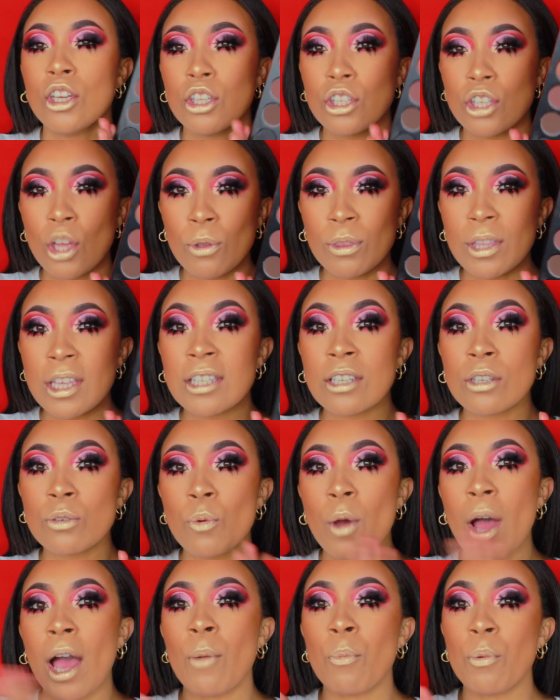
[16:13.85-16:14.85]
So this is
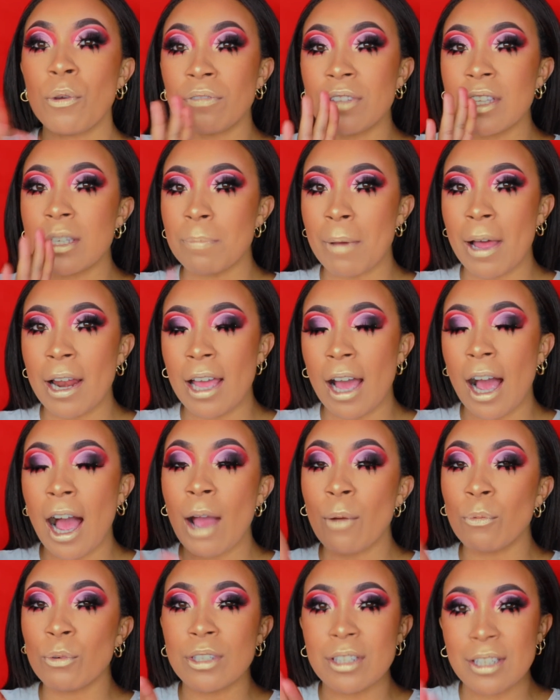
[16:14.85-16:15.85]
why with this palette
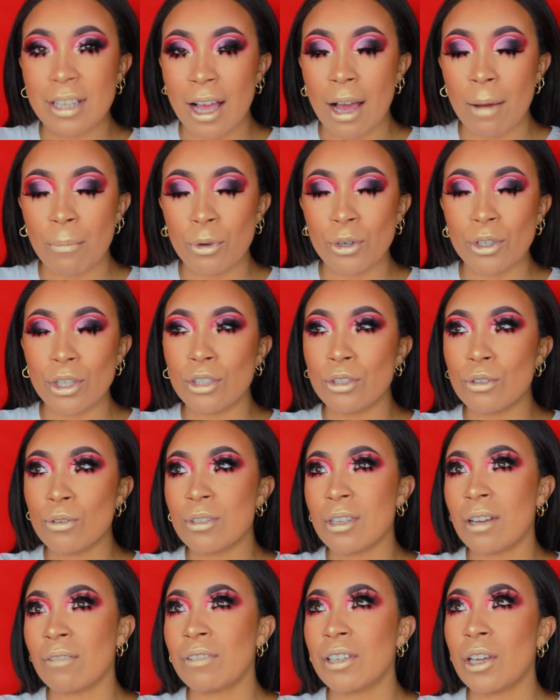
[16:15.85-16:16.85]
I wanted to come on and do
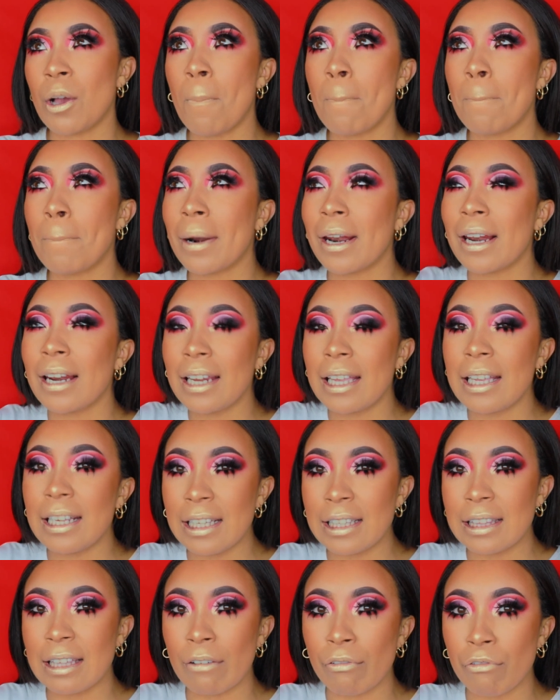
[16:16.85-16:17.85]
something
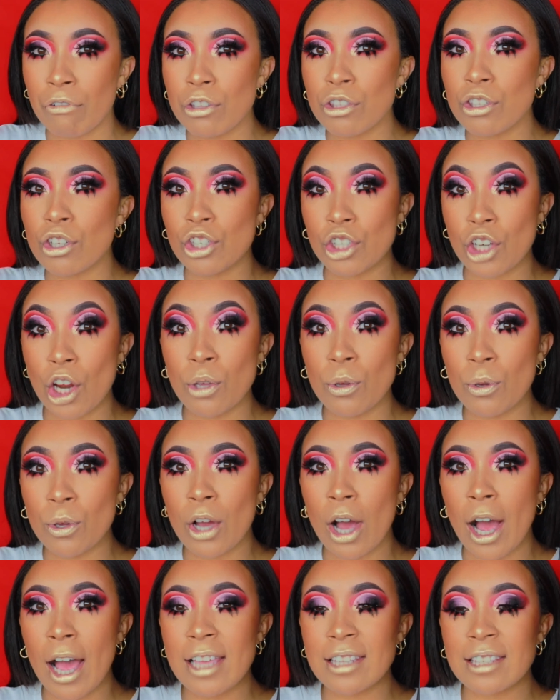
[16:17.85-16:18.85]
completely different to show you
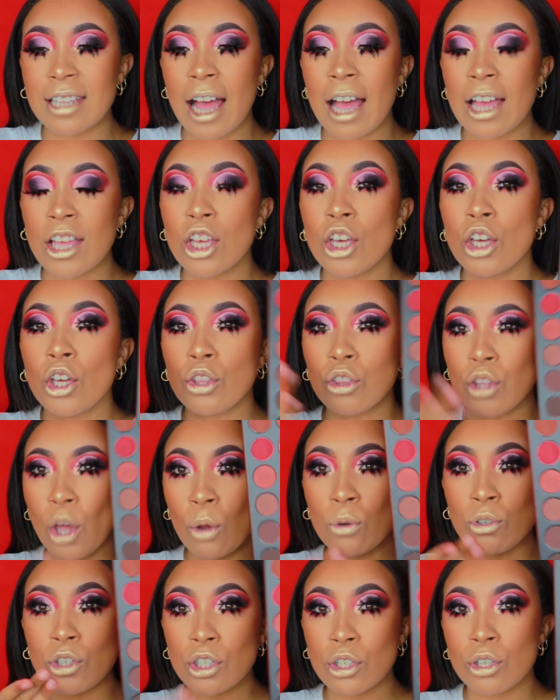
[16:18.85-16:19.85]
guys that
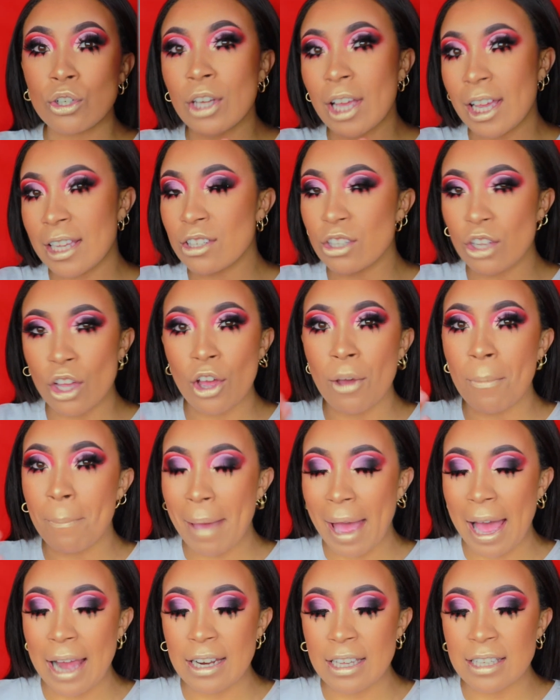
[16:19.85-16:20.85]
don't just look at certain
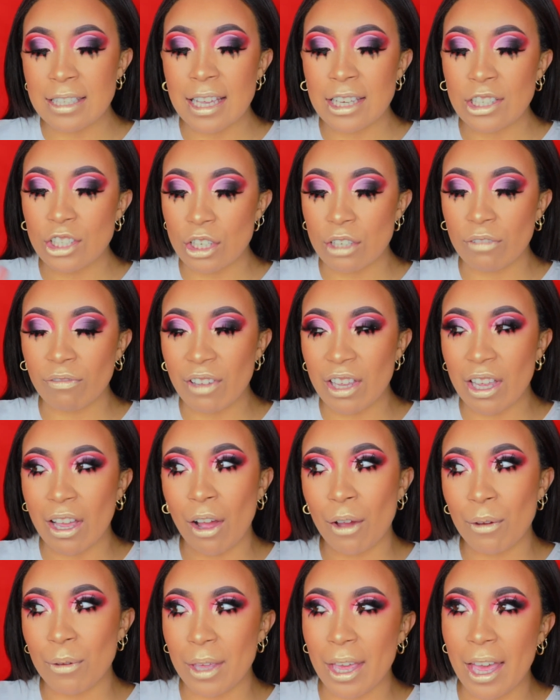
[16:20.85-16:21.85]
palettes and just think,
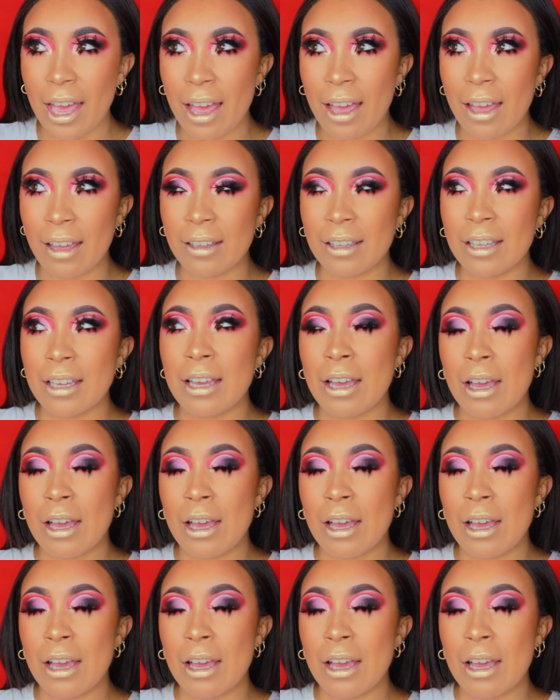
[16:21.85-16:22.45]
oh yeah,